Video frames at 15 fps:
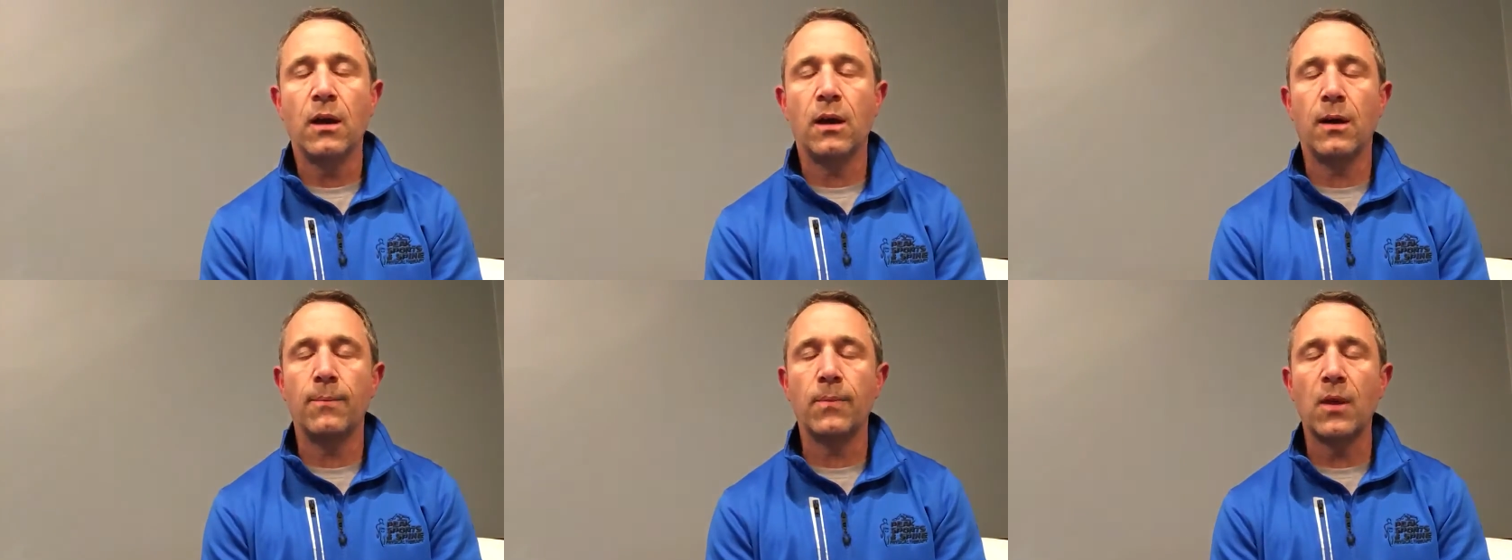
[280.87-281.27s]

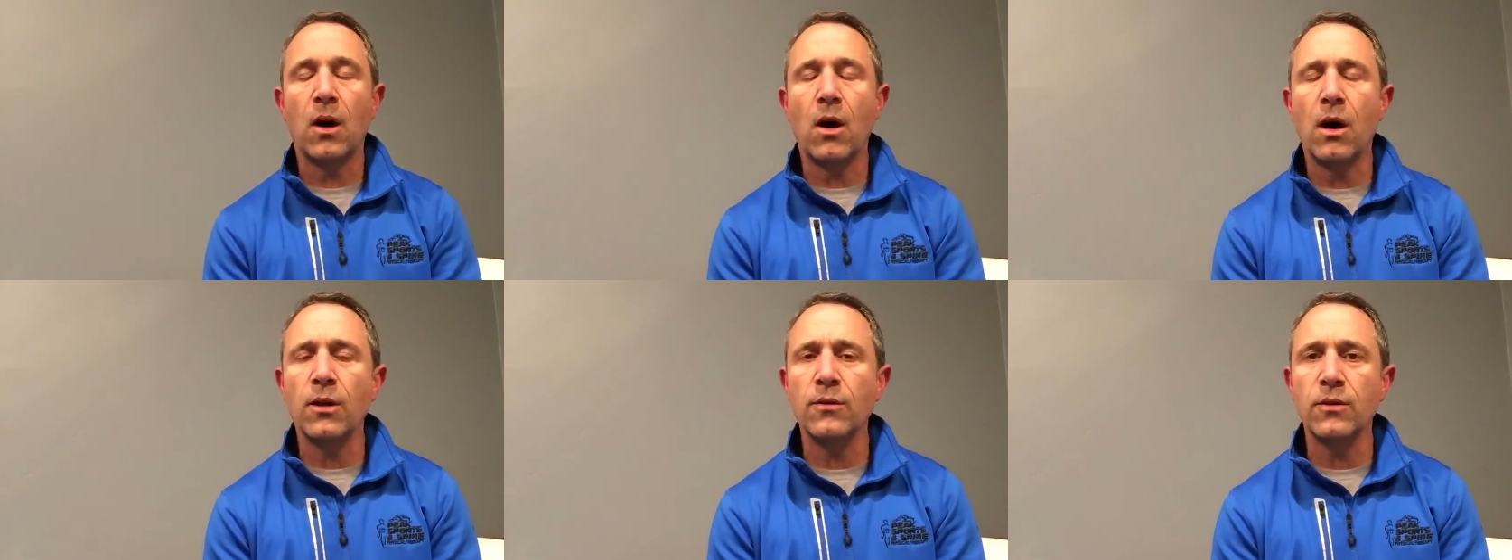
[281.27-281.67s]

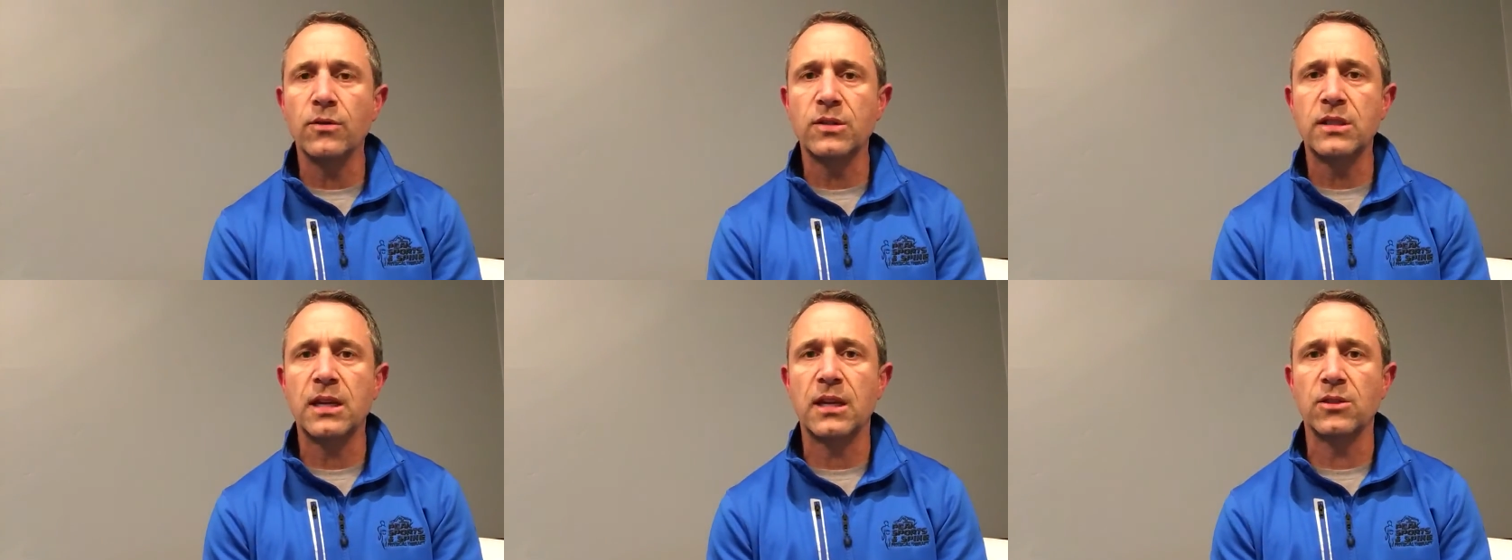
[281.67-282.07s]
All of
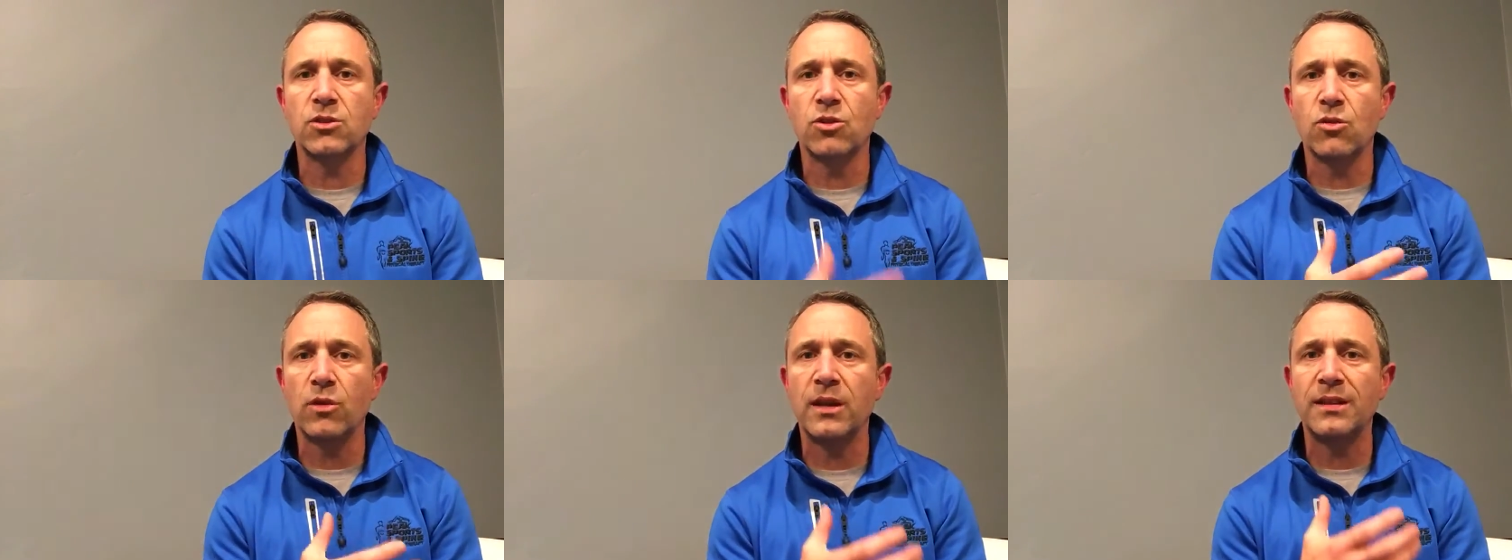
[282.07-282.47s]
those things
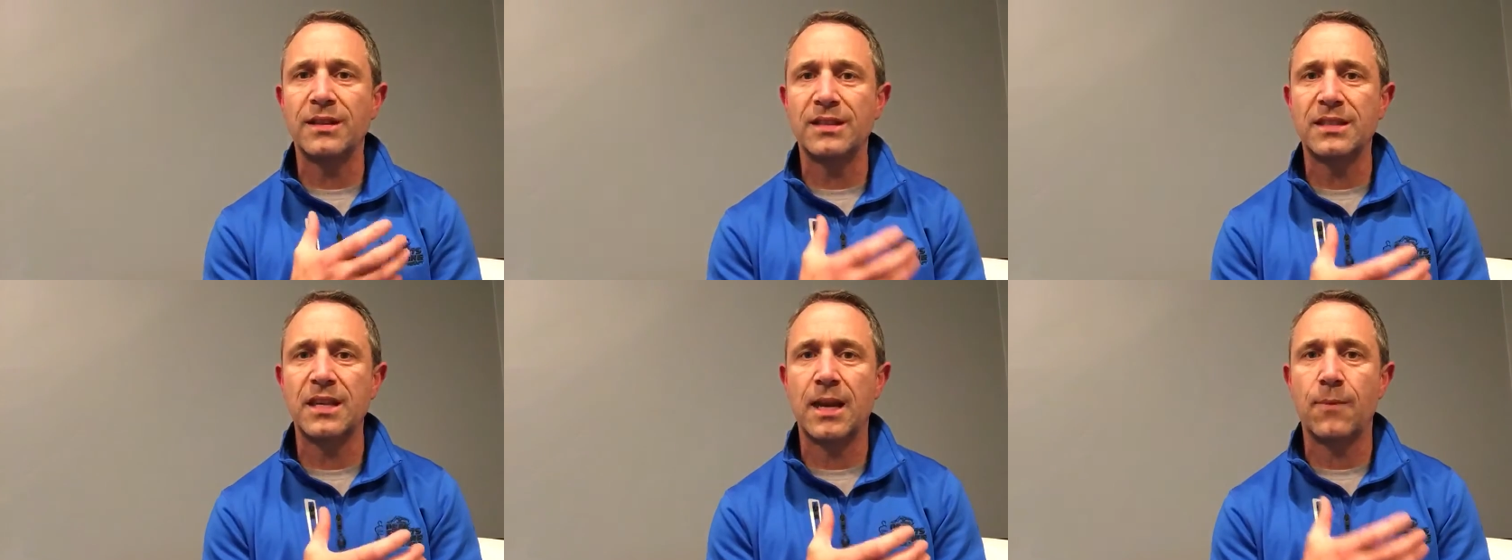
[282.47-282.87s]
create
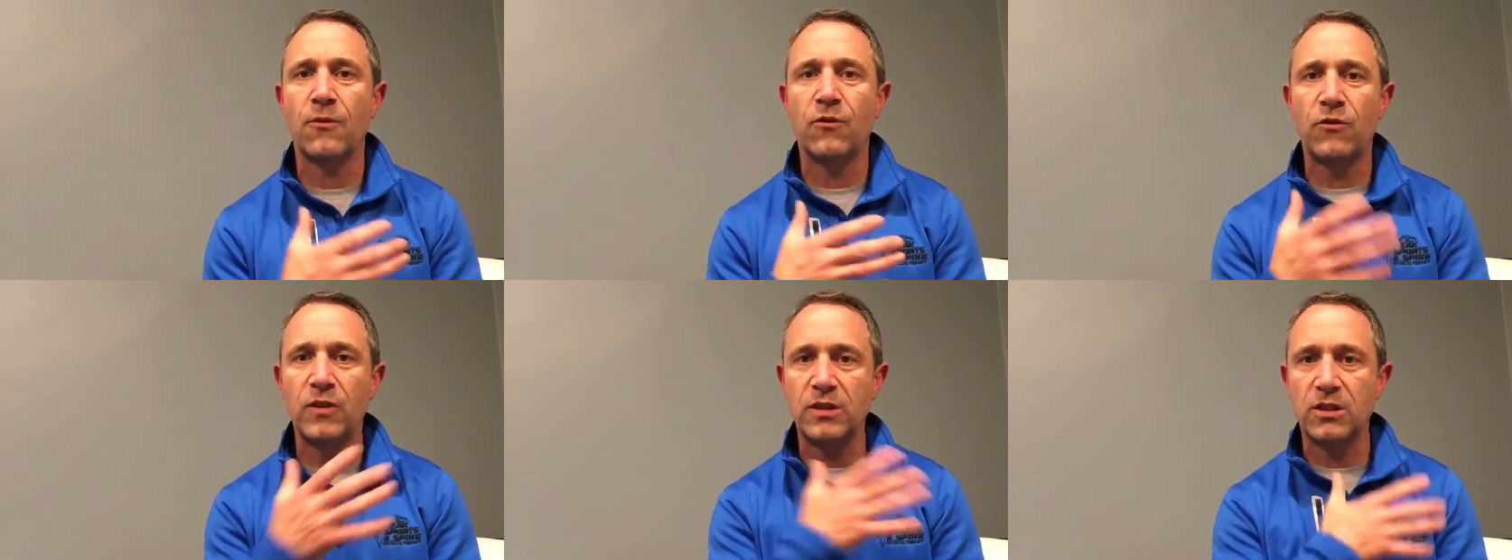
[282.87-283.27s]
the same
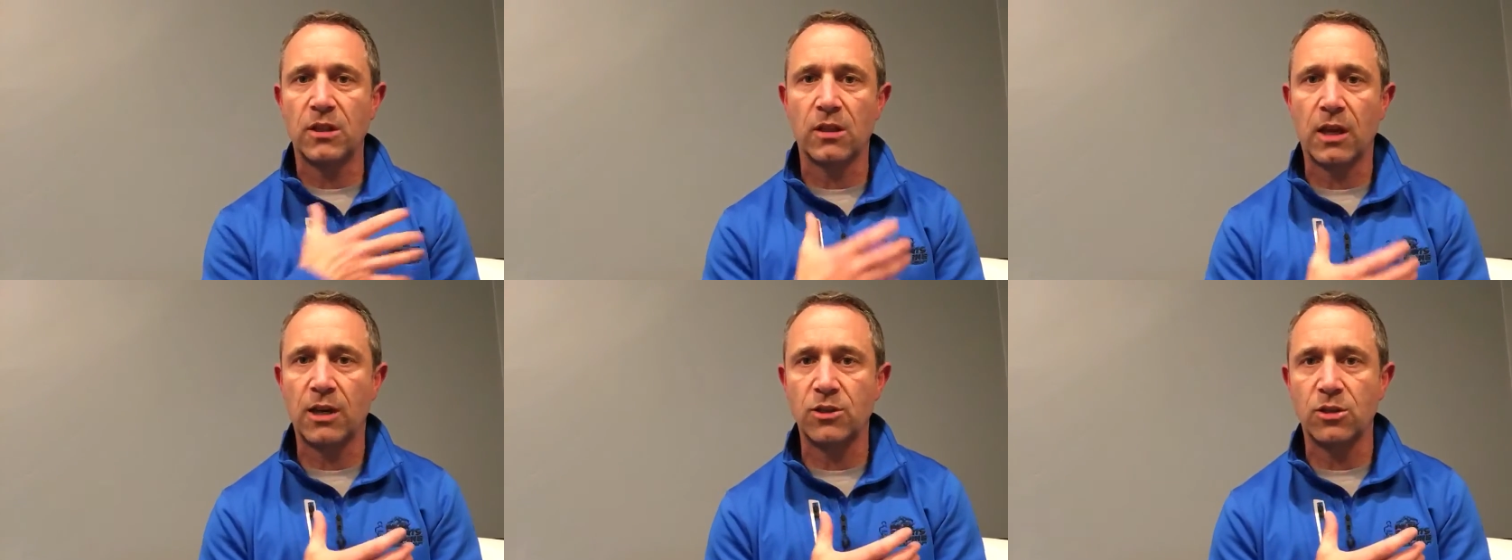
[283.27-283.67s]

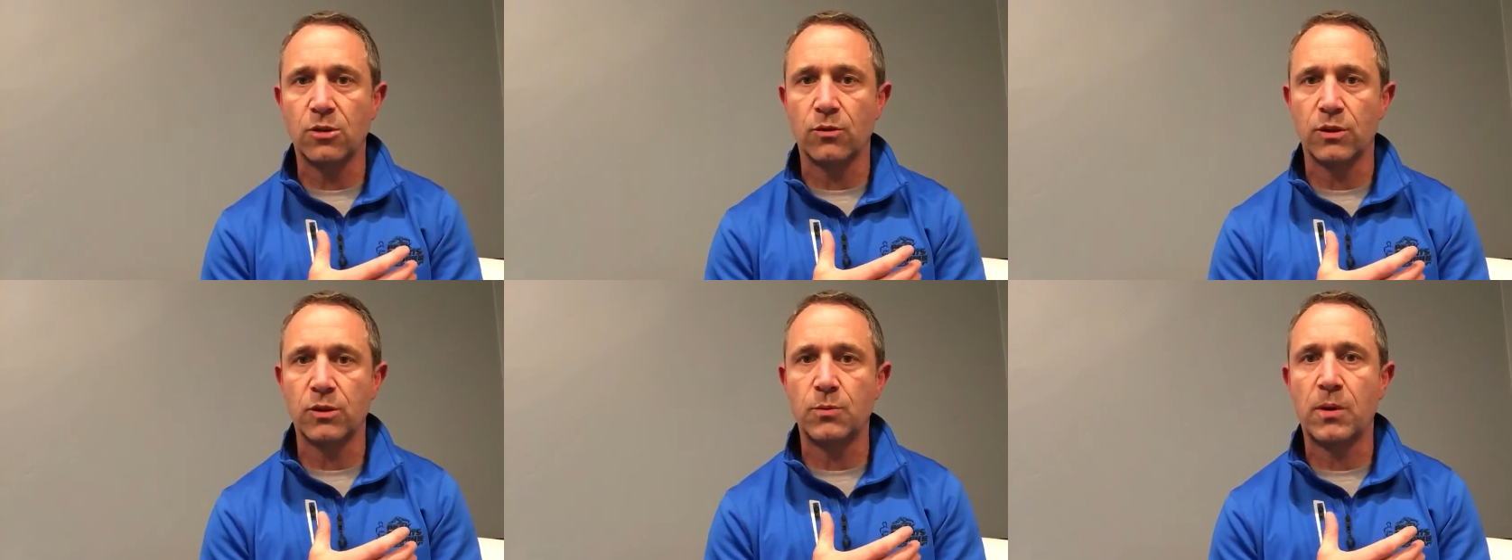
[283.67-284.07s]

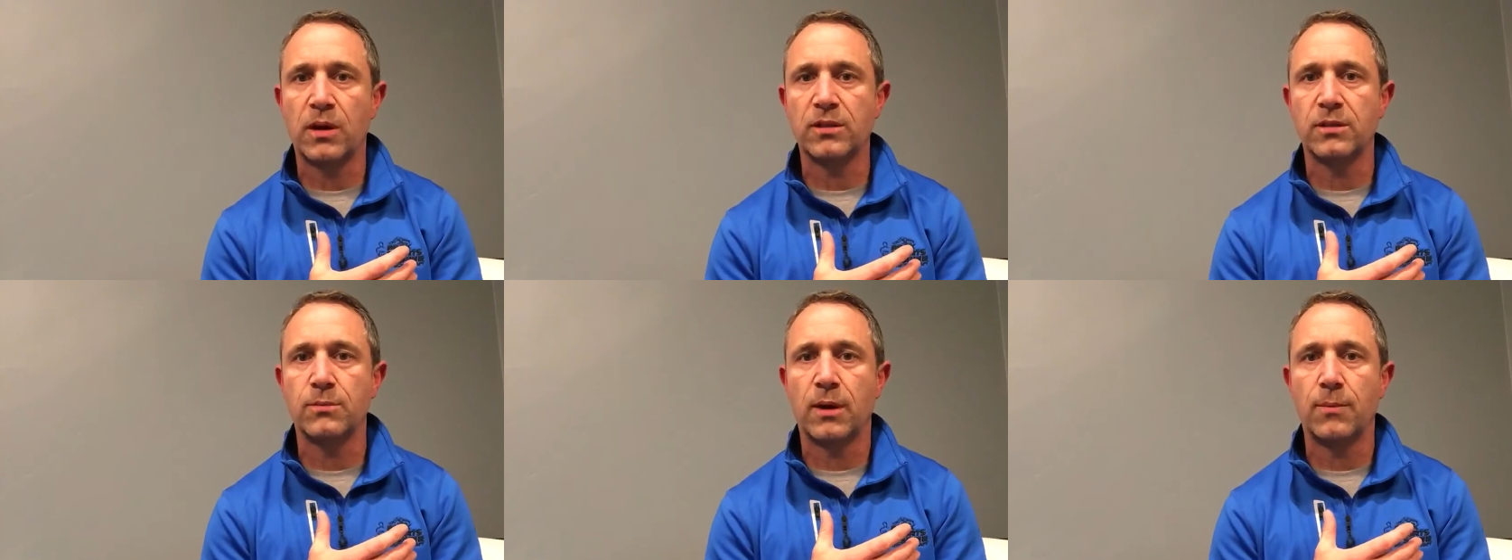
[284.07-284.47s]
physiological
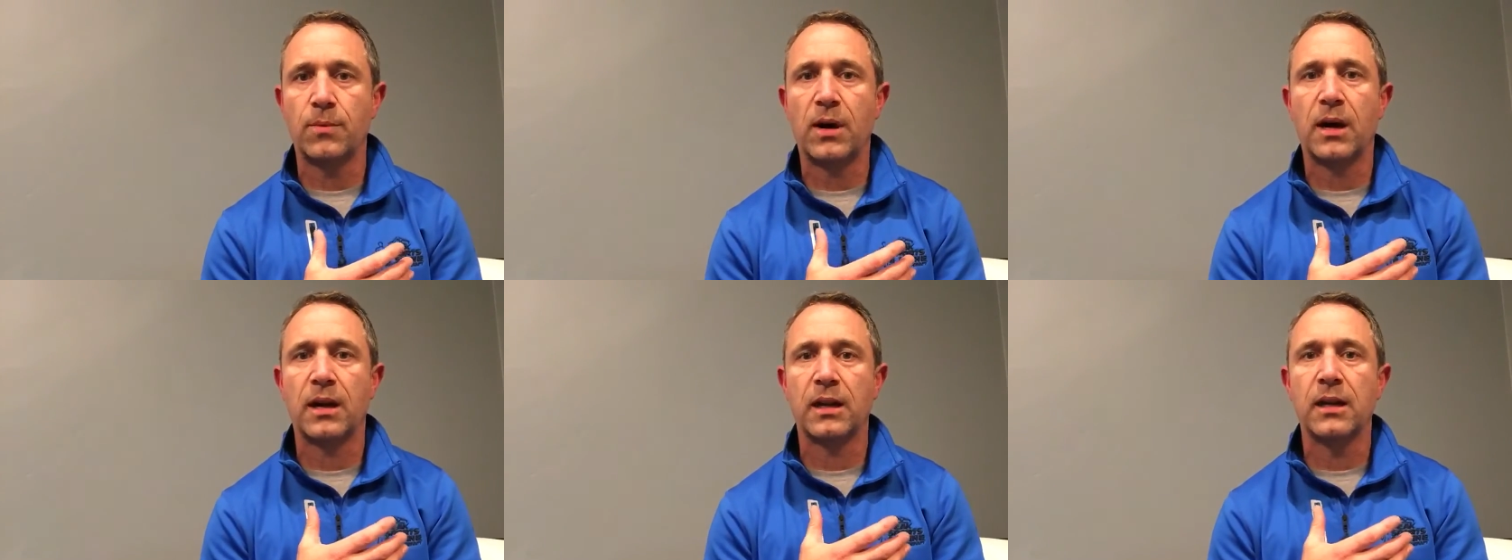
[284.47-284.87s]
response in my
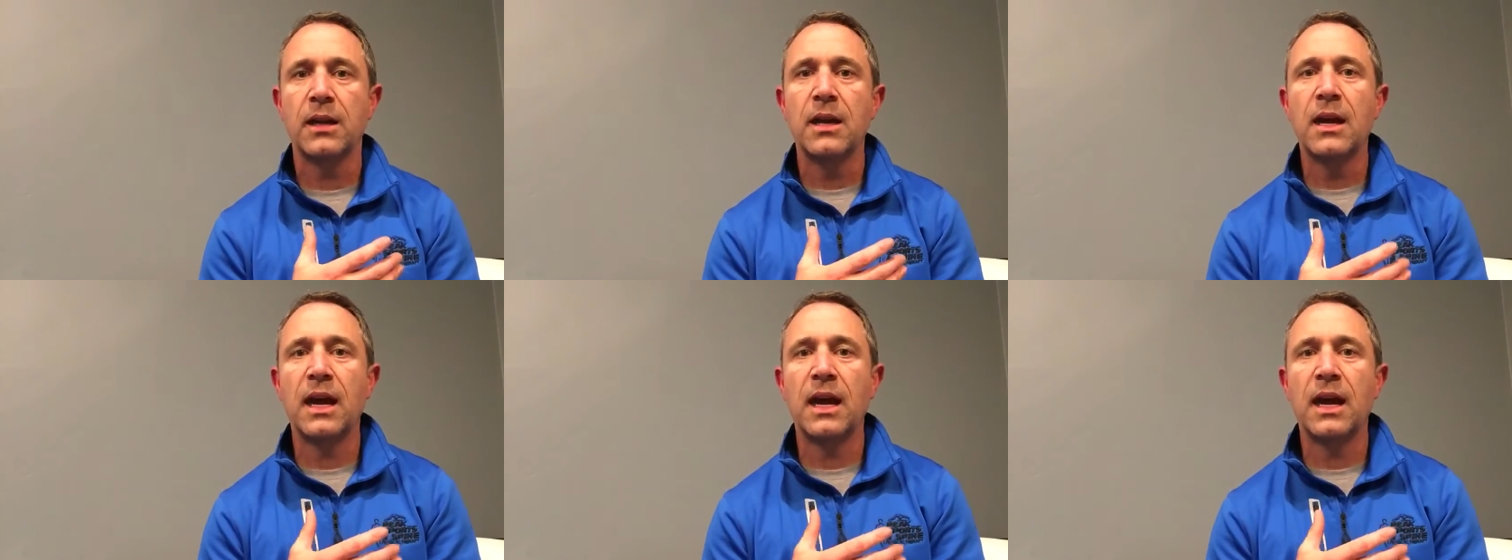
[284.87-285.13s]
body